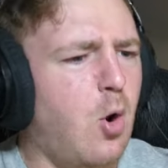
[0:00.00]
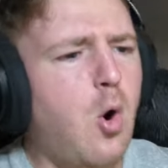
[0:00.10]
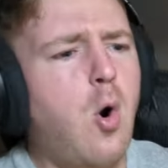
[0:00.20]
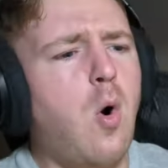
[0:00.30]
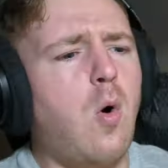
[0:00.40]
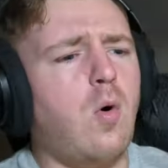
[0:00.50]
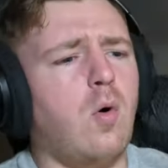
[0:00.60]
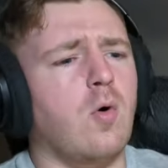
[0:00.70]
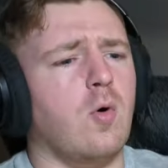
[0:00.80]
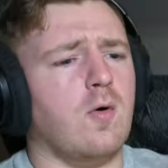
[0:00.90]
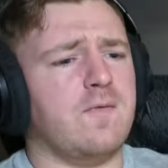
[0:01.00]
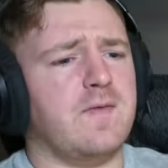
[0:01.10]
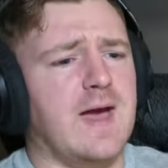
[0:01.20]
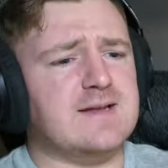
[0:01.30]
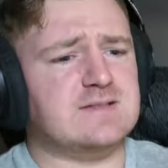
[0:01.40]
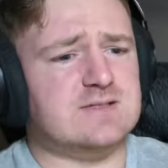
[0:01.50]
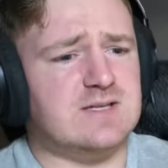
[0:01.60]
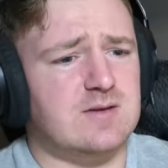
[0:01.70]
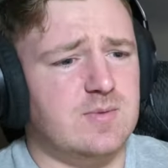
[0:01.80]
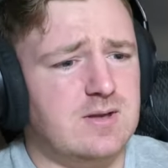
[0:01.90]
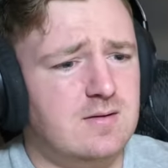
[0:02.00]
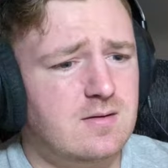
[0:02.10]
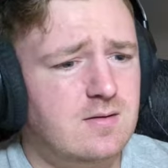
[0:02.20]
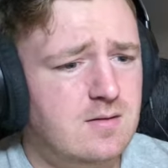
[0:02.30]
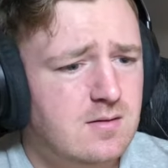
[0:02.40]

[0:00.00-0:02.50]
Oh, that's a sin bin.